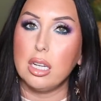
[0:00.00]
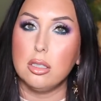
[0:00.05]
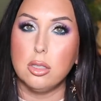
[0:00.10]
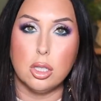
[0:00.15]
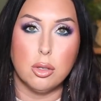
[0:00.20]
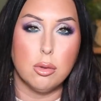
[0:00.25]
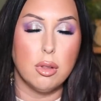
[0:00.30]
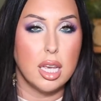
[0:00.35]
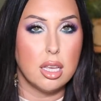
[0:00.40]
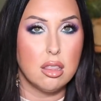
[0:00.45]

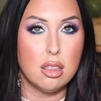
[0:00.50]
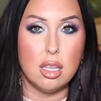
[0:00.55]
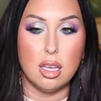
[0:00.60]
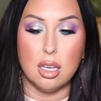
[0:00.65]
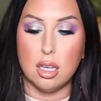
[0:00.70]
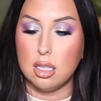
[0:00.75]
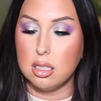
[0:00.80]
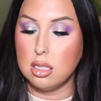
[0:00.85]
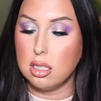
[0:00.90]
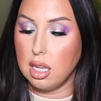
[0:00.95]
do like
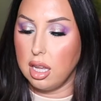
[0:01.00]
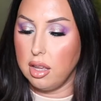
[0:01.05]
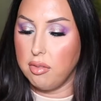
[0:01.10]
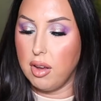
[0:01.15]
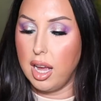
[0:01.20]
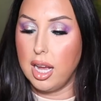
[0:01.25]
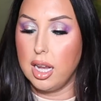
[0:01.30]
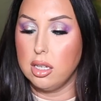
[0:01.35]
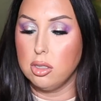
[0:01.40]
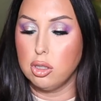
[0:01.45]
this. If
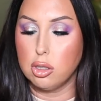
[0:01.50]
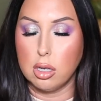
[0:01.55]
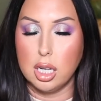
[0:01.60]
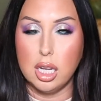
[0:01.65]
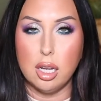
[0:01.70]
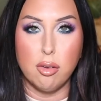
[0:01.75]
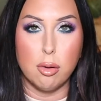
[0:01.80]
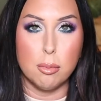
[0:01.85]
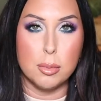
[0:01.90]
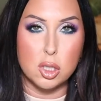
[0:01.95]
I
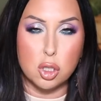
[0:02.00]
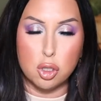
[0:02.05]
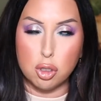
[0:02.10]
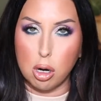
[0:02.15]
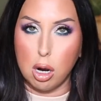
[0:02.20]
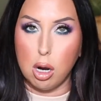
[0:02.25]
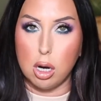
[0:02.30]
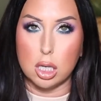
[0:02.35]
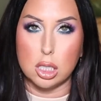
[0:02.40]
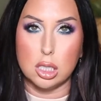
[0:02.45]
drink from a
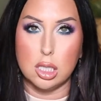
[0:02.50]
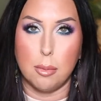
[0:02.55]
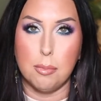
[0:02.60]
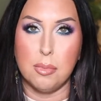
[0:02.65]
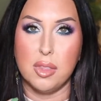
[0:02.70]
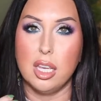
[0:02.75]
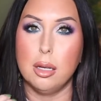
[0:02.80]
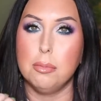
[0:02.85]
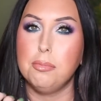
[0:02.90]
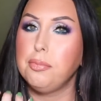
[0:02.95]
straw or
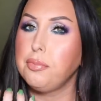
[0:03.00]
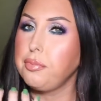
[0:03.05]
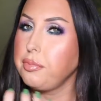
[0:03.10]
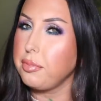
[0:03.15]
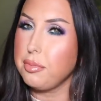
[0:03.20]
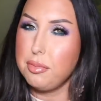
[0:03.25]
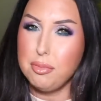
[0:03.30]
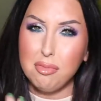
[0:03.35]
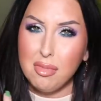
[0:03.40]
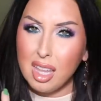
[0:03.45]
something,
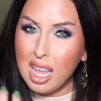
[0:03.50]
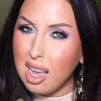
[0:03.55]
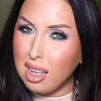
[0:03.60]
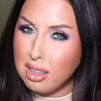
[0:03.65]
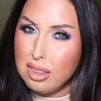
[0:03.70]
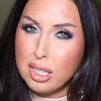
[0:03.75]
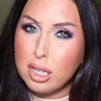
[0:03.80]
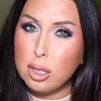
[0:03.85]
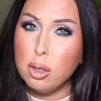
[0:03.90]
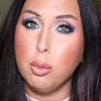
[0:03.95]

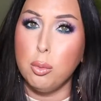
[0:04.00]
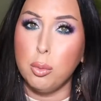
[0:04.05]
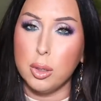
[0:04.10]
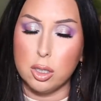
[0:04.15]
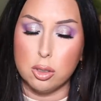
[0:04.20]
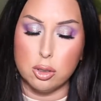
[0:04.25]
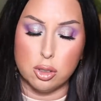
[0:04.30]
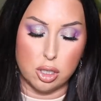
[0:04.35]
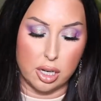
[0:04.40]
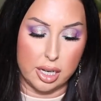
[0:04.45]
a little
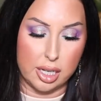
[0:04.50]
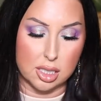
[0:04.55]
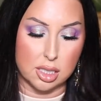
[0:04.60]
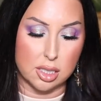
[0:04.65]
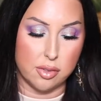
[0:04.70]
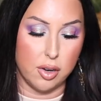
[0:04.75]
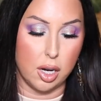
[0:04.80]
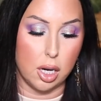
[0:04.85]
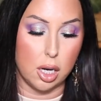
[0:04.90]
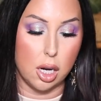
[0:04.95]
will
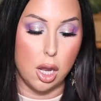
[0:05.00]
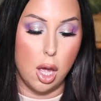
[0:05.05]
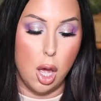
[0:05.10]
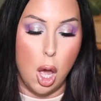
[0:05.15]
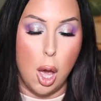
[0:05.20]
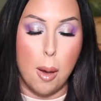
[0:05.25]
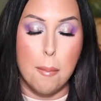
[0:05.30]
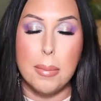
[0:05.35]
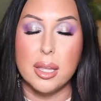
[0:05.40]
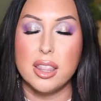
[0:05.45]
transfer,
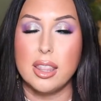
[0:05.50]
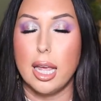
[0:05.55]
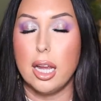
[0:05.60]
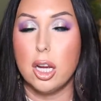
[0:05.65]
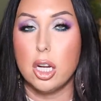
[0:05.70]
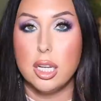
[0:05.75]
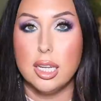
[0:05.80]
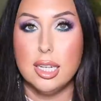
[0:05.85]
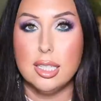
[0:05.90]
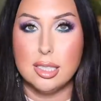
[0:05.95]
but they
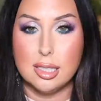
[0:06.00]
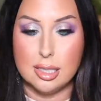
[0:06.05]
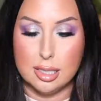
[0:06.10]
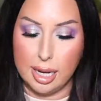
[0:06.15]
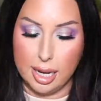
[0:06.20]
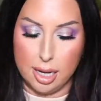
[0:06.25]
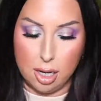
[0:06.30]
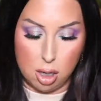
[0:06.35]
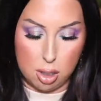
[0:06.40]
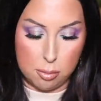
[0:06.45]
are going to
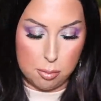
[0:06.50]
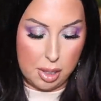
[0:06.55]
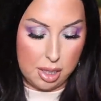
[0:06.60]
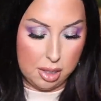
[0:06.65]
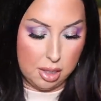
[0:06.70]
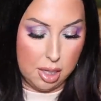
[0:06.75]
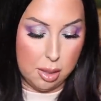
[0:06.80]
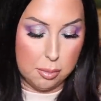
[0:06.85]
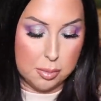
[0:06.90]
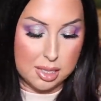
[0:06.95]
stay on
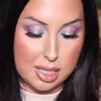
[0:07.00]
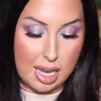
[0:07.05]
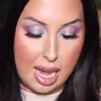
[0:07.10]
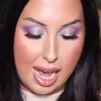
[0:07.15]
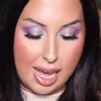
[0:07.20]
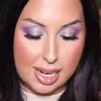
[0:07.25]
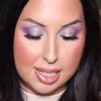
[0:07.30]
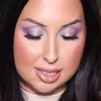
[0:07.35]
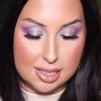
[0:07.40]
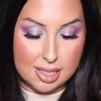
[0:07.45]
my lips.
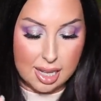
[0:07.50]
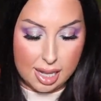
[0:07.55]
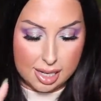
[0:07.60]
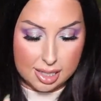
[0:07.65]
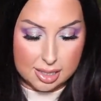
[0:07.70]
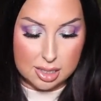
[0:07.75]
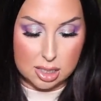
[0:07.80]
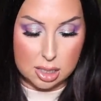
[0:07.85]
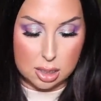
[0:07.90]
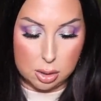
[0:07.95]
I
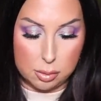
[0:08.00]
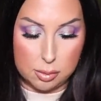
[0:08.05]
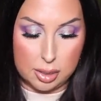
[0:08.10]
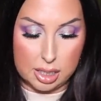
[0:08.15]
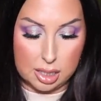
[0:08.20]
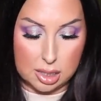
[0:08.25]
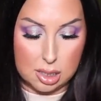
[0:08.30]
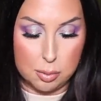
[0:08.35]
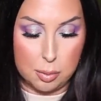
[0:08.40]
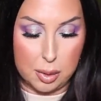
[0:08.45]
decided to do an
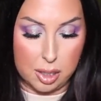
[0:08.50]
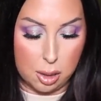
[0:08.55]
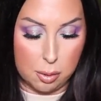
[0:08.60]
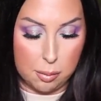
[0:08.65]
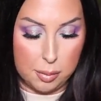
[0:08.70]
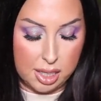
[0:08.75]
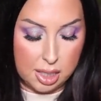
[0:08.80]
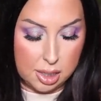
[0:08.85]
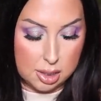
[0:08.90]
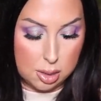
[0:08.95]

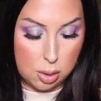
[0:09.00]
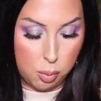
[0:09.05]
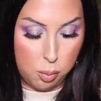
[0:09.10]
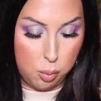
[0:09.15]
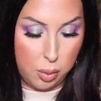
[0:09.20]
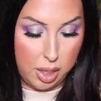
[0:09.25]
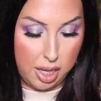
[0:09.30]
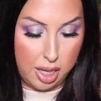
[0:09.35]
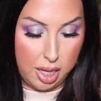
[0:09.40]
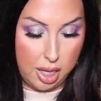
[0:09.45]
experiment
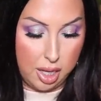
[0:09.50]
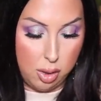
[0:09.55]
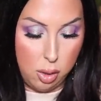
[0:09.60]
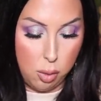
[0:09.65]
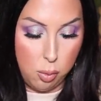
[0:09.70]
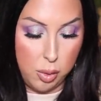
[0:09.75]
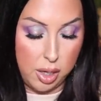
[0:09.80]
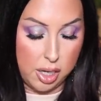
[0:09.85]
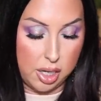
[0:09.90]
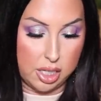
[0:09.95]

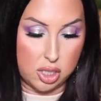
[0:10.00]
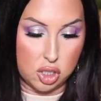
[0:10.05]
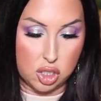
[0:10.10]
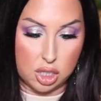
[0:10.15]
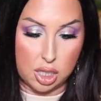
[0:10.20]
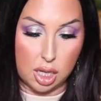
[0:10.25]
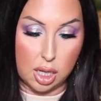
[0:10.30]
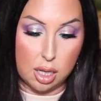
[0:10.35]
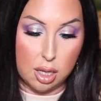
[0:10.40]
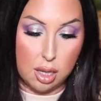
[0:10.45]
with, where is
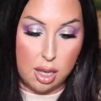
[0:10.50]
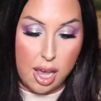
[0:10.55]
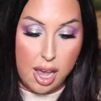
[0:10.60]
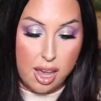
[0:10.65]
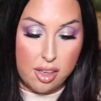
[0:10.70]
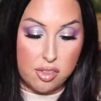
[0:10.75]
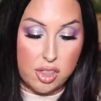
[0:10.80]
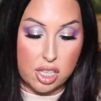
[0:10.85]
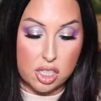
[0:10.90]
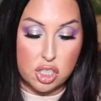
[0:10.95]
she?
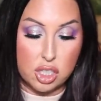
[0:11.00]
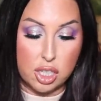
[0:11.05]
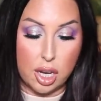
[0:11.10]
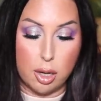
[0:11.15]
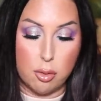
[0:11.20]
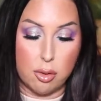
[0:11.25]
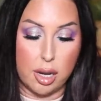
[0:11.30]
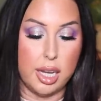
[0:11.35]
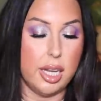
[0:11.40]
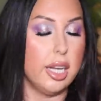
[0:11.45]
This
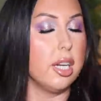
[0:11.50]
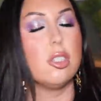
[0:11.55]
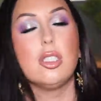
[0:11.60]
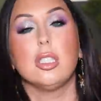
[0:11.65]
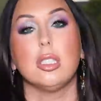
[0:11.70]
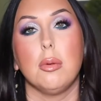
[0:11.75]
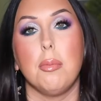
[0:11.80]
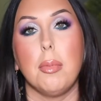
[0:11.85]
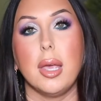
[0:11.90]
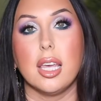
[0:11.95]
shade right here,
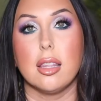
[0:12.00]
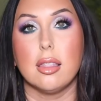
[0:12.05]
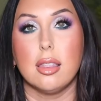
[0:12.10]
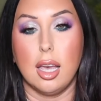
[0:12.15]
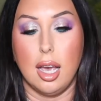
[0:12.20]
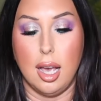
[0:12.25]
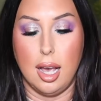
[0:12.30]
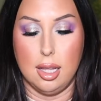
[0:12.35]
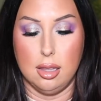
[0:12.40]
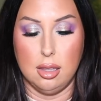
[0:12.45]

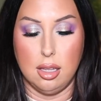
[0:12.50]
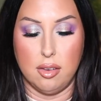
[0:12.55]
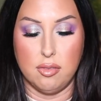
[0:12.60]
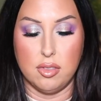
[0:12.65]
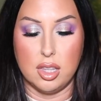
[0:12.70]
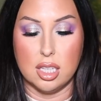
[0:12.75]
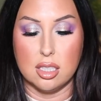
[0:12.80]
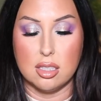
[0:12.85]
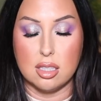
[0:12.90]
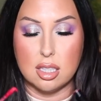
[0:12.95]
Samantha. I
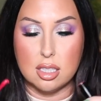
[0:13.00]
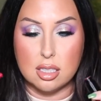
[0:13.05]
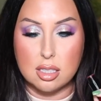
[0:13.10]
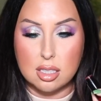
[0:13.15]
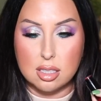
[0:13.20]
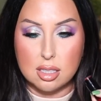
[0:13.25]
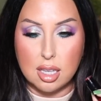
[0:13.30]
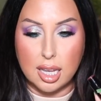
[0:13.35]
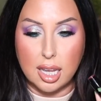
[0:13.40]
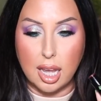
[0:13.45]
love this. This
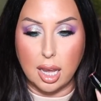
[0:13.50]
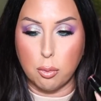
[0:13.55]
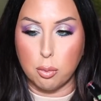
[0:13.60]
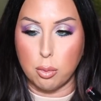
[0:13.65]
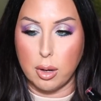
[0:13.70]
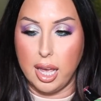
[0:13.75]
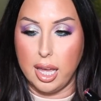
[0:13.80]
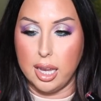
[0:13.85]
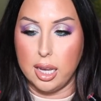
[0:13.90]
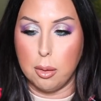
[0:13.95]
is like a
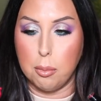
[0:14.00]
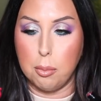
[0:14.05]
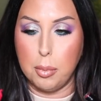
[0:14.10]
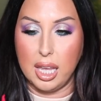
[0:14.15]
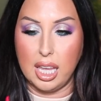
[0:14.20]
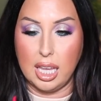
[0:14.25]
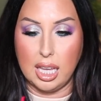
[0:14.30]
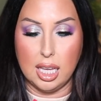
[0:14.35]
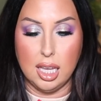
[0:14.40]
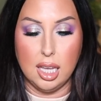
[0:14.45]
red
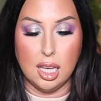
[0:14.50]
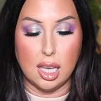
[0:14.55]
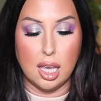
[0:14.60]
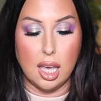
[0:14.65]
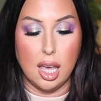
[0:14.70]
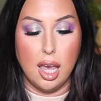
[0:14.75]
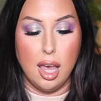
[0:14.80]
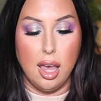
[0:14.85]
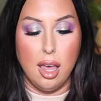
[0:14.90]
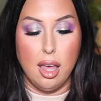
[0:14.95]
pink.